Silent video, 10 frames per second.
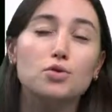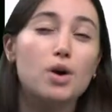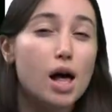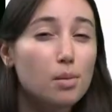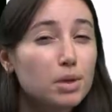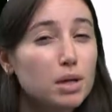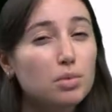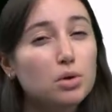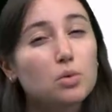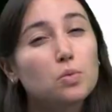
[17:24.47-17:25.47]
help
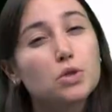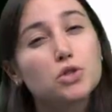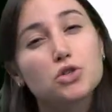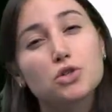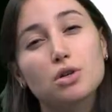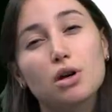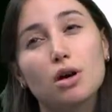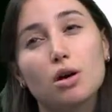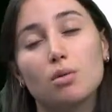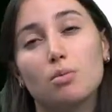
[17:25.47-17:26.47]
people which
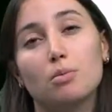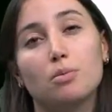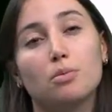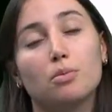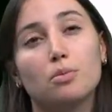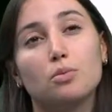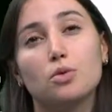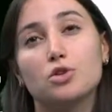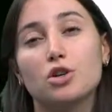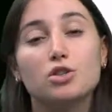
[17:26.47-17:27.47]

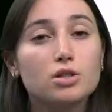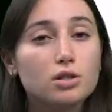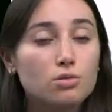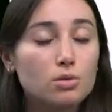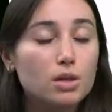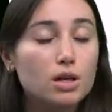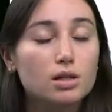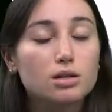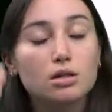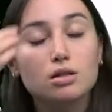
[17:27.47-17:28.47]
are
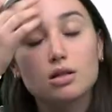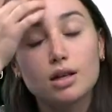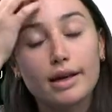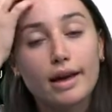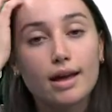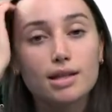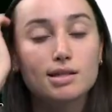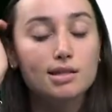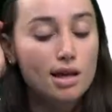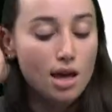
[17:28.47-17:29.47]
discriminated
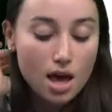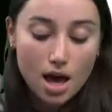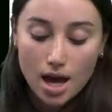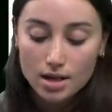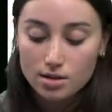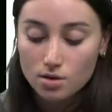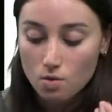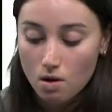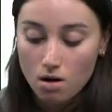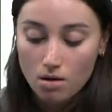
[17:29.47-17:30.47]
against, and
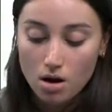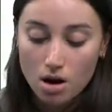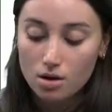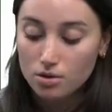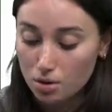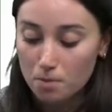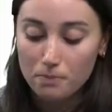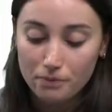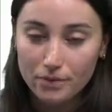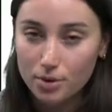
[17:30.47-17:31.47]
so on. So
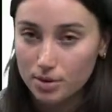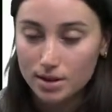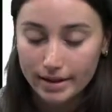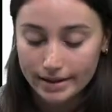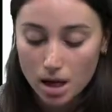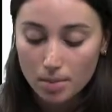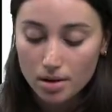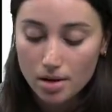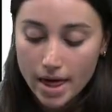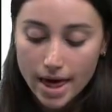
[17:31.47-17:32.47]
here's an
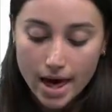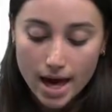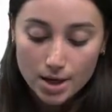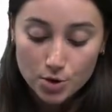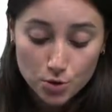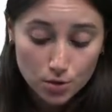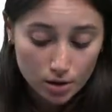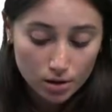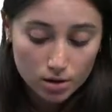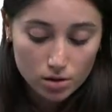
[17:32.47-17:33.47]
example. To
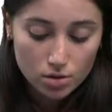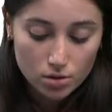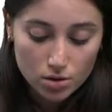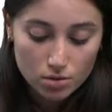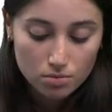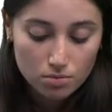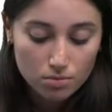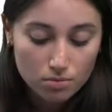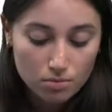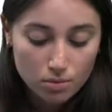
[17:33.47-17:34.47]
conclude,
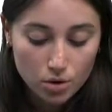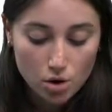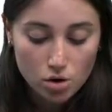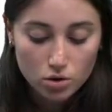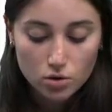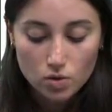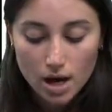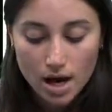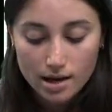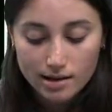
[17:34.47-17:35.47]
but also
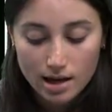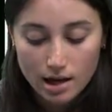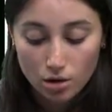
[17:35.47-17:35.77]
as a